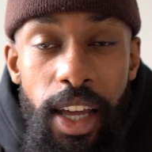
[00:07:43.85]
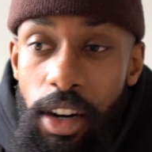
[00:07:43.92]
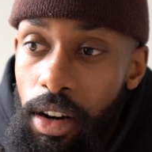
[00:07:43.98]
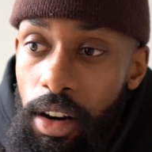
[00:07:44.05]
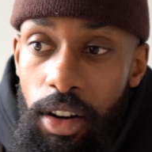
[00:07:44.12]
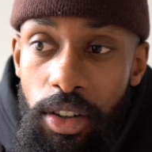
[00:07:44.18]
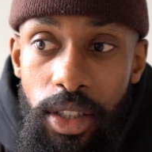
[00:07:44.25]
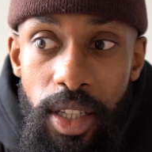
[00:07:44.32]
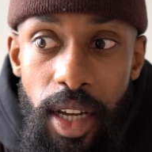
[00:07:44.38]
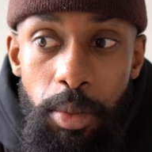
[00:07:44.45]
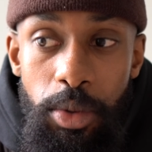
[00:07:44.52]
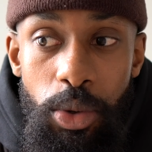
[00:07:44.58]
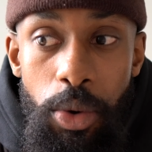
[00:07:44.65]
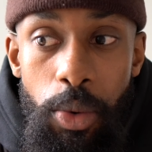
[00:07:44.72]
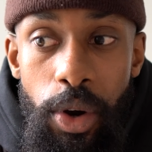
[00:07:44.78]
and a lot of the
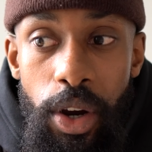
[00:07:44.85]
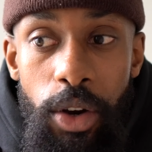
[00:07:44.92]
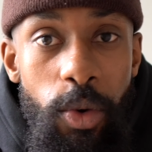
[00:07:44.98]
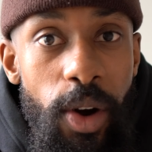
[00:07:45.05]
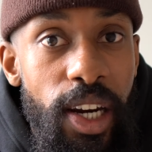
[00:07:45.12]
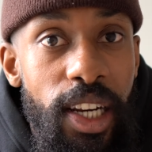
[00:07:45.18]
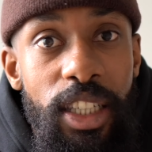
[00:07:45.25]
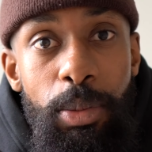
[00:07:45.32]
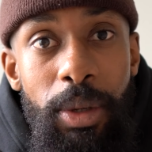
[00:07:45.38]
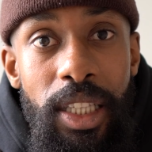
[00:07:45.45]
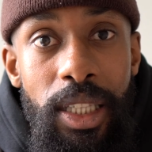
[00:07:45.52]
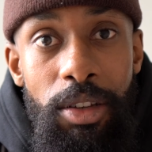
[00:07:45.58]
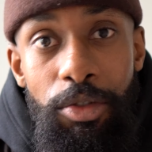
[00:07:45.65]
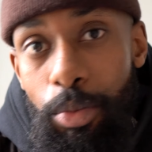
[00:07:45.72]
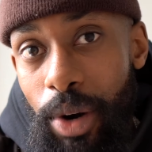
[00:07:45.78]
times they were wearing quite
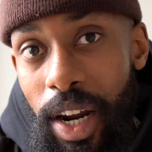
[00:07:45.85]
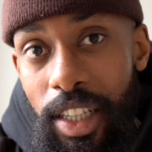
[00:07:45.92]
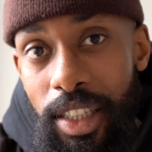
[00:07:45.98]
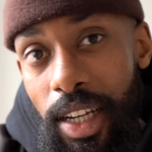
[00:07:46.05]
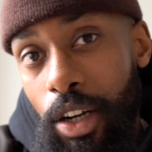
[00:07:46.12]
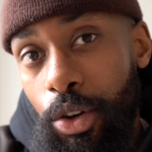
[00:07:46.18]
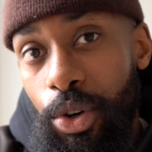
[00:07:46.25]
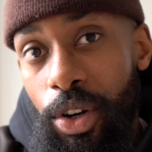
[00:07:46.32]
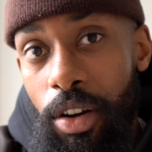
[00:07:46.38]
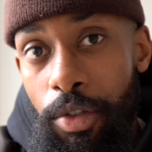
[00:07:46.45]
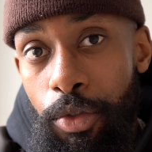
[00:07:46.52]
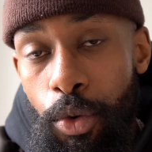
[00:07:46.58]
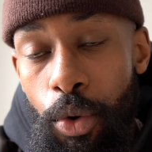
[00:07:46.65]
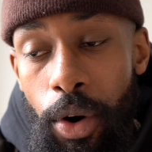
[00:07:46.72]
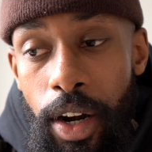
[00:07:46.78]
expensive brands that I couldn't
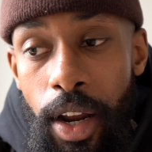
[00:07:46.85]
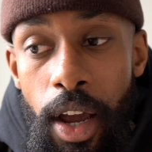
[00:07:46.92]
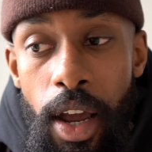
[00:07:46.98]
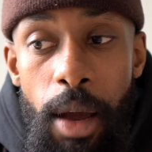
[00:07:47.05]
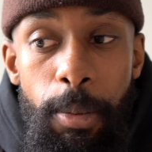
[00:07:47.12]
afford.